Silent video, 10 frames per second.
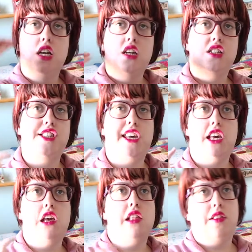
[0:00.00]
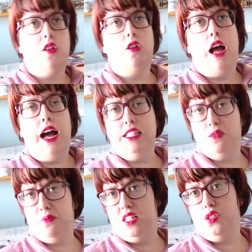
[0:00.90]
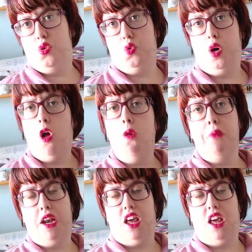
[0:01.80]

she asked me to accompany